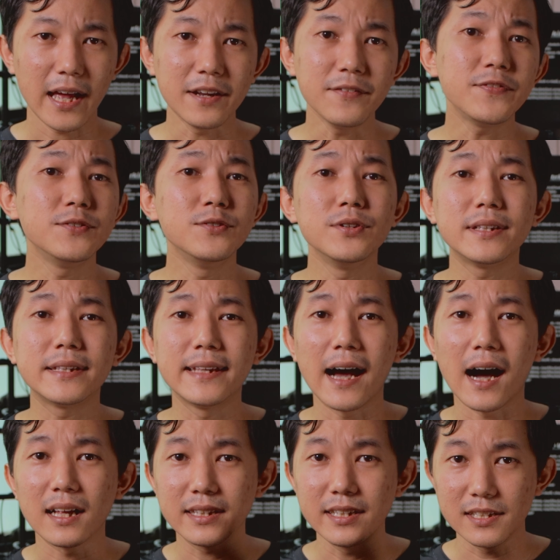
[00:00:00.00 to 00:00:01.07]
And if you need
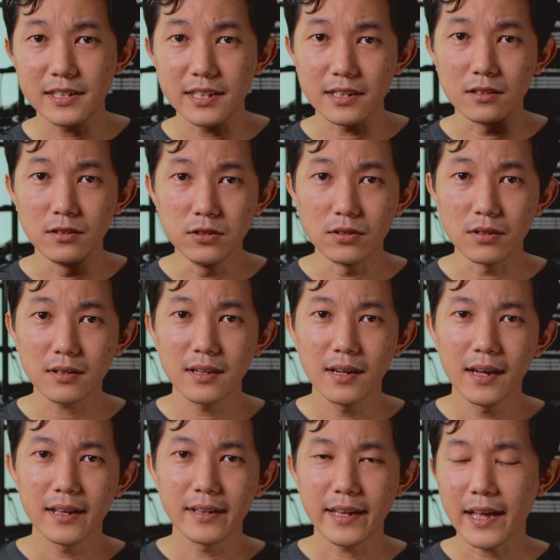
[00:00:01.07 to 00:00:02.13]
the artistic look,
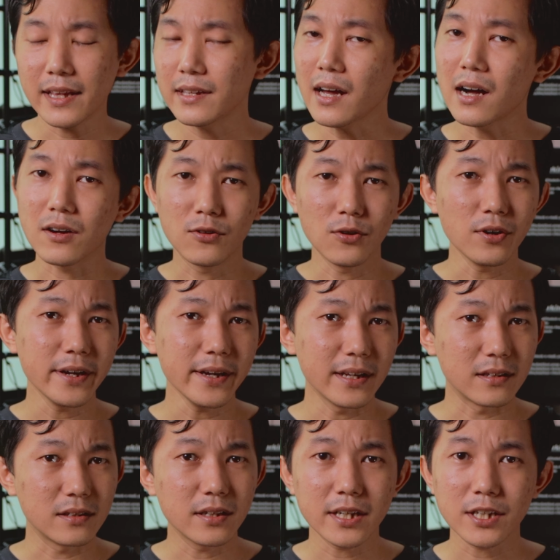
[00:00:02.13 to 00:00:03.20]
then yeah, go
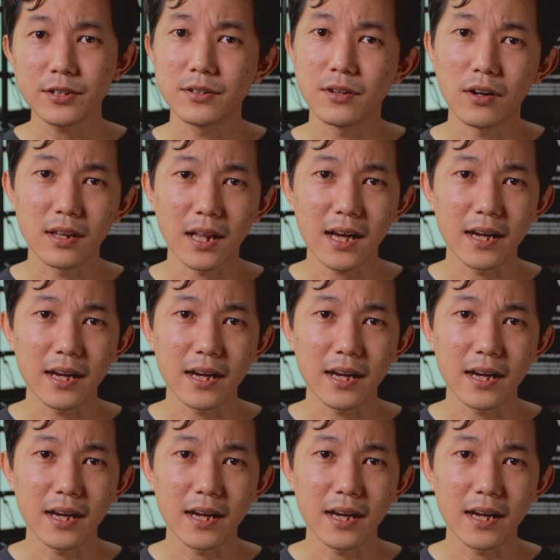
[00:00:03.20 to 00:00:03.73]
ahead, just shoot in all